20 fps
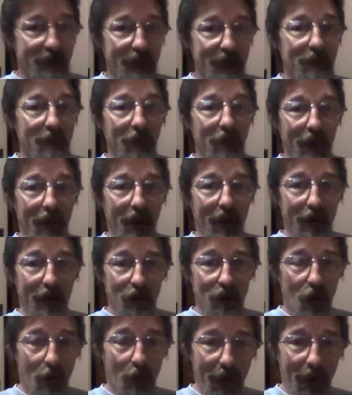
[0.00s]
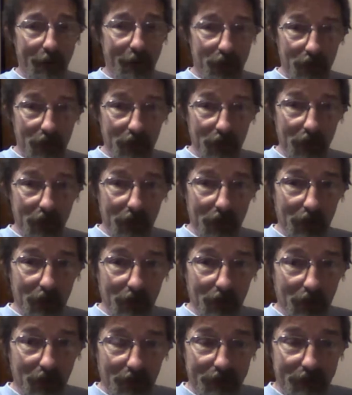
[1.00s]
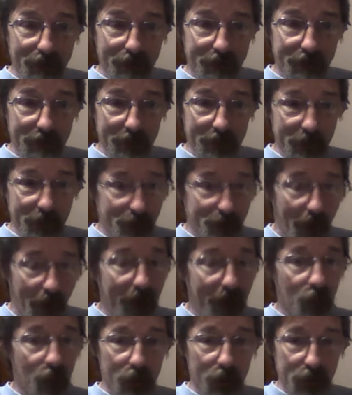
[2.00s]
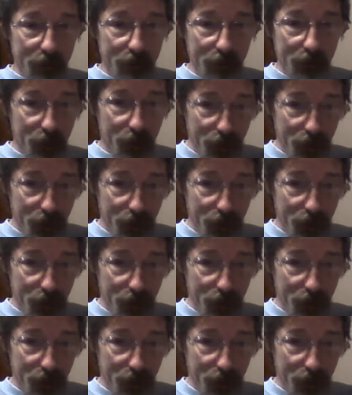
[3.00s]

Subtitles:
anybody how to grow a pepper because mine were just